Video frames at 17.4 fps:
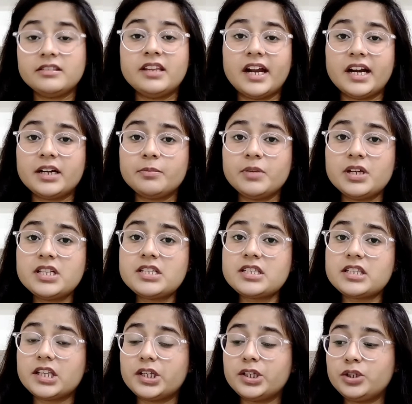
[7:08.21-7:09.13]
That
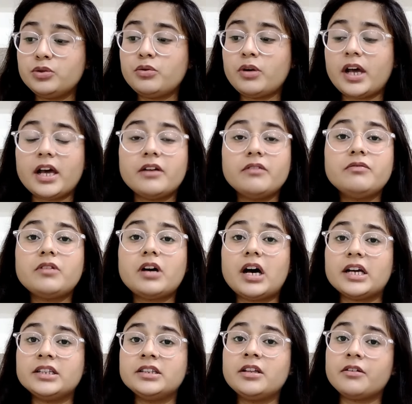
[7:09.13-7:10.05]
means you have
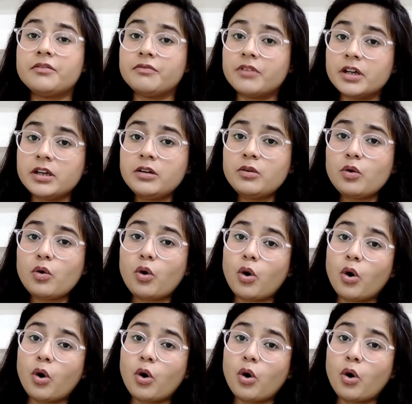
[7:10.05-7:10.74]
either 1